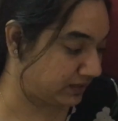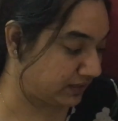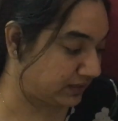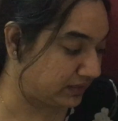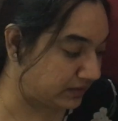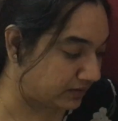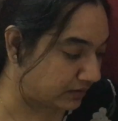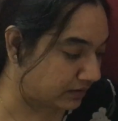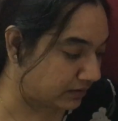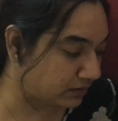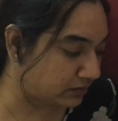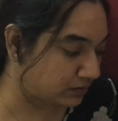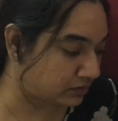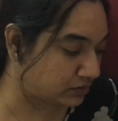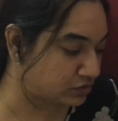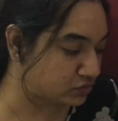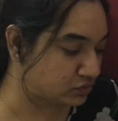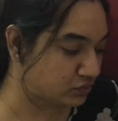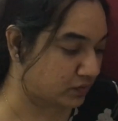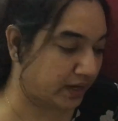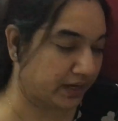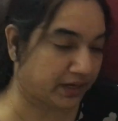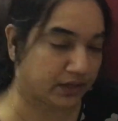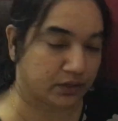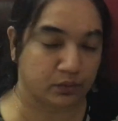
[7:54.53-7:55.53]
And here
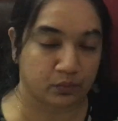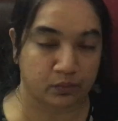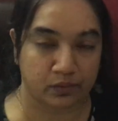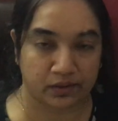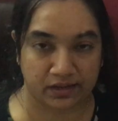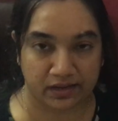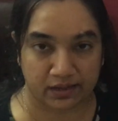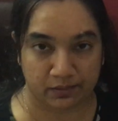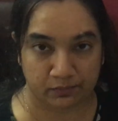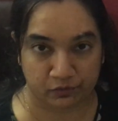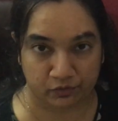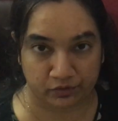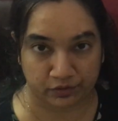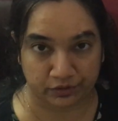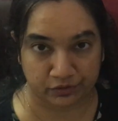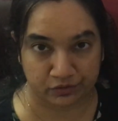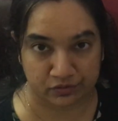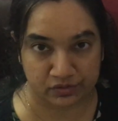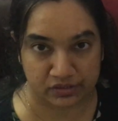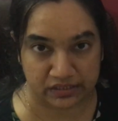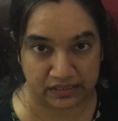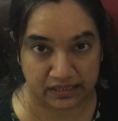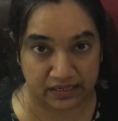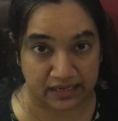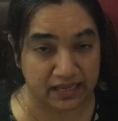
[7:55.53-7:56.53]
also I know what I'm going
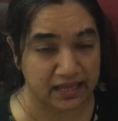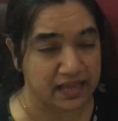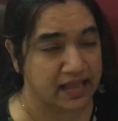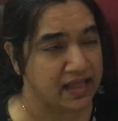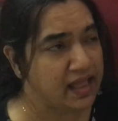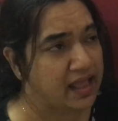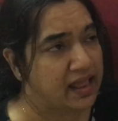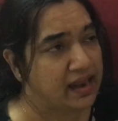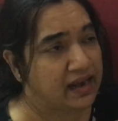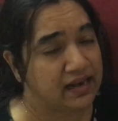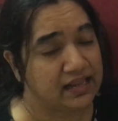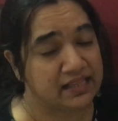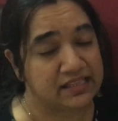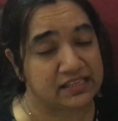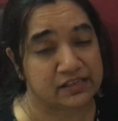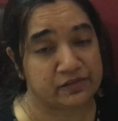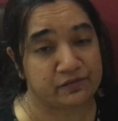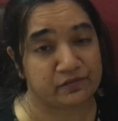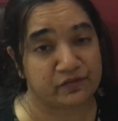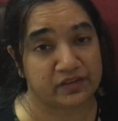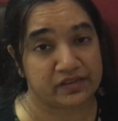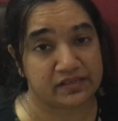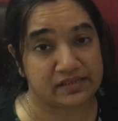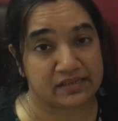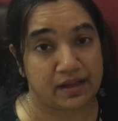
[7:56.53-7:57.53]
to study. Let's
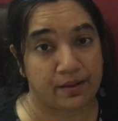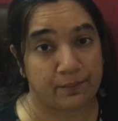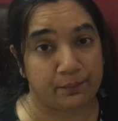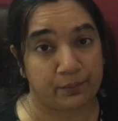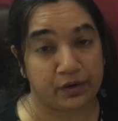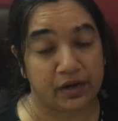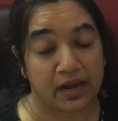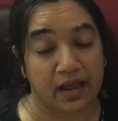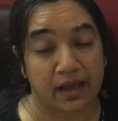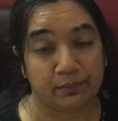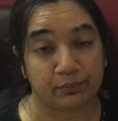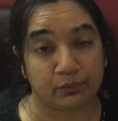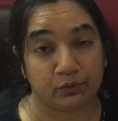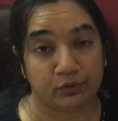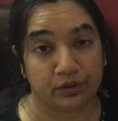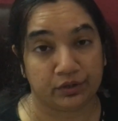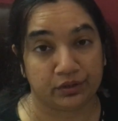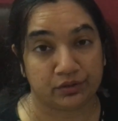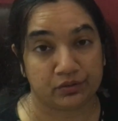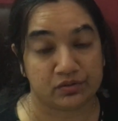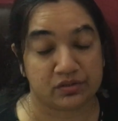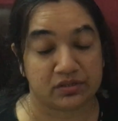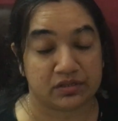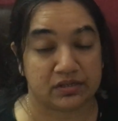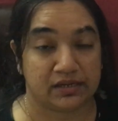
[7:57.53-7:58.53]
say for example, I'm
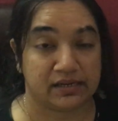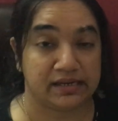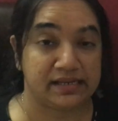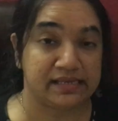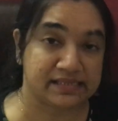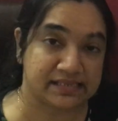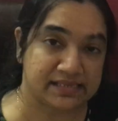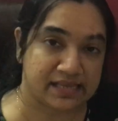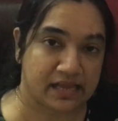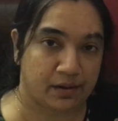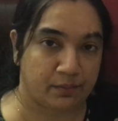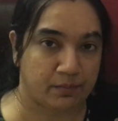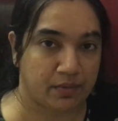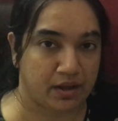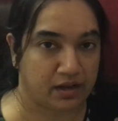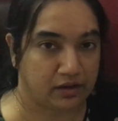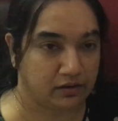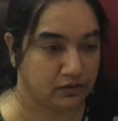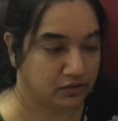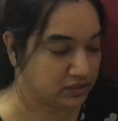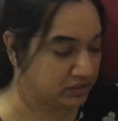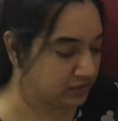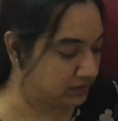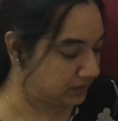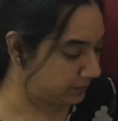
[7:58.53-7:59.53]
going to study cell
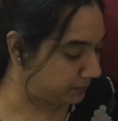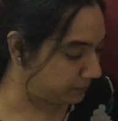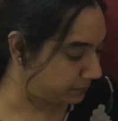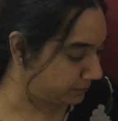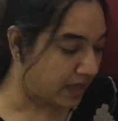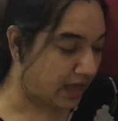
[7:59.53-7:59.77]
biology.